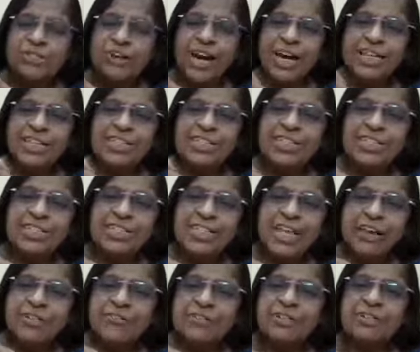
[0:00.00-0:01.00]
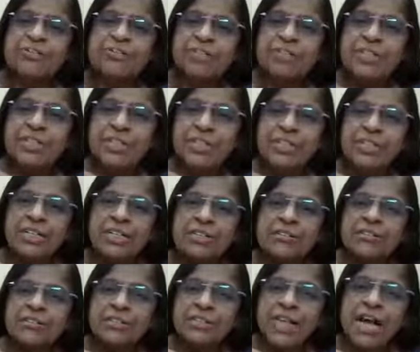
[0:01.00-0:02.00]
I just have referred and
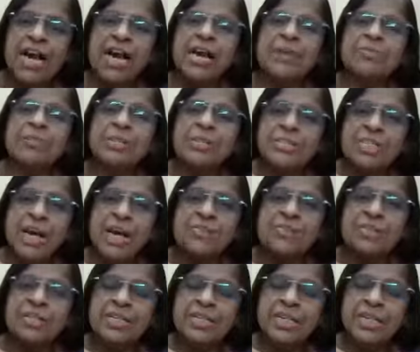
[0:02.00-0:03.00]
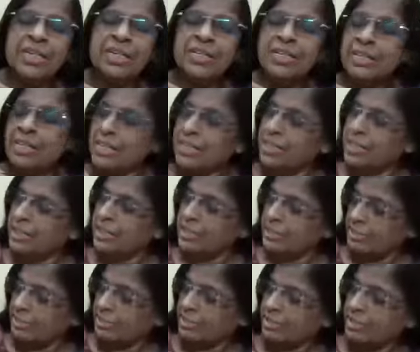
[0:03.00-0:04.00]
time again.
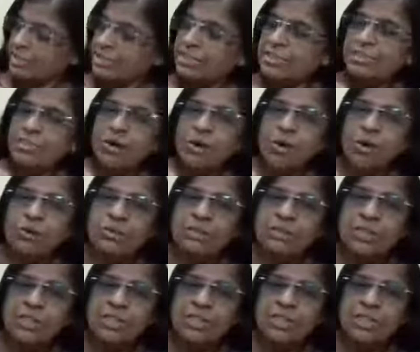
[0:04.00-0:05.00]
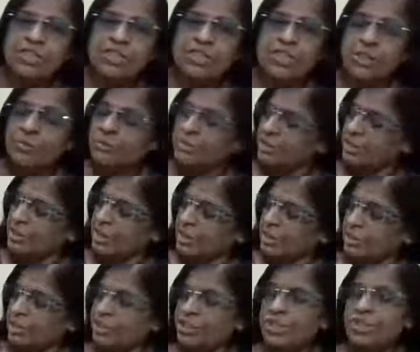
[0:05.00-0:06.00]
This is the author is German,
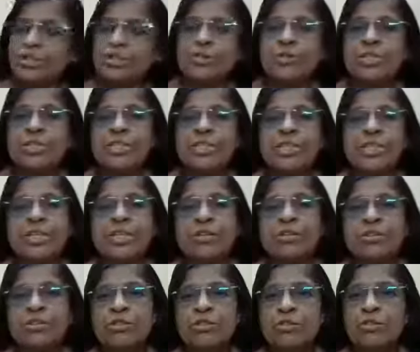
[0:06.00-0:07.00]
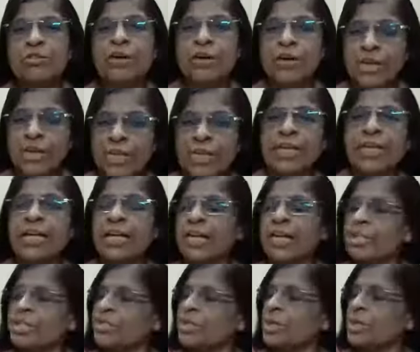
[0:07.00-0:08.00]
and she wrote it also in
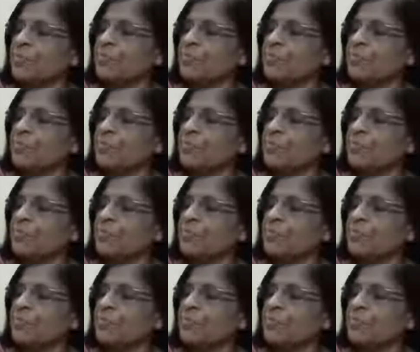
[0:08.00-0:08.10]
English.